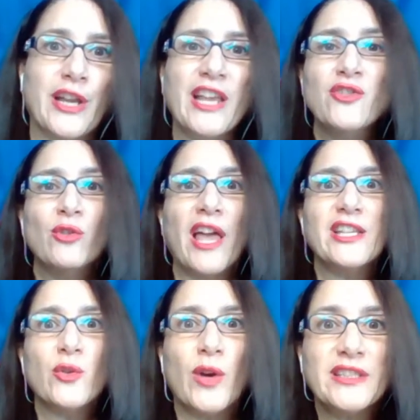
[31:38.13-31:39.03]
and you like
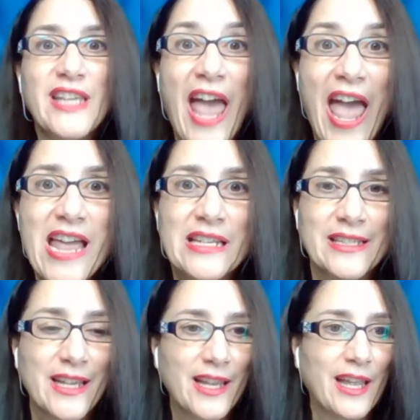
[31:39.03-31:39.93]
to
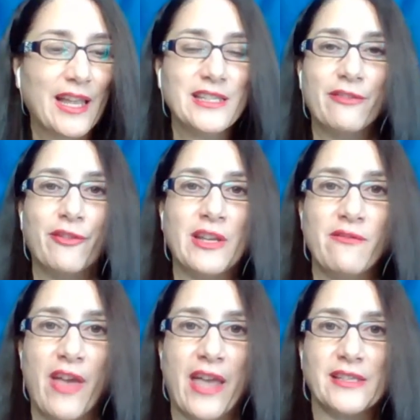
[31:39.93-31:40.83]
attend different
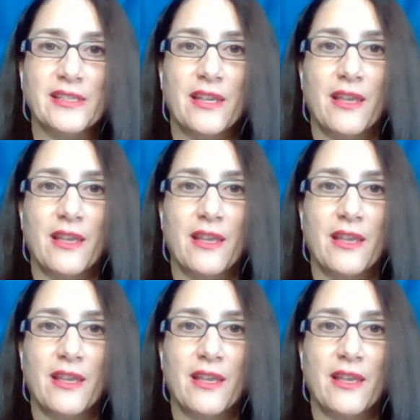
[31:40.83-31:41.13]
events,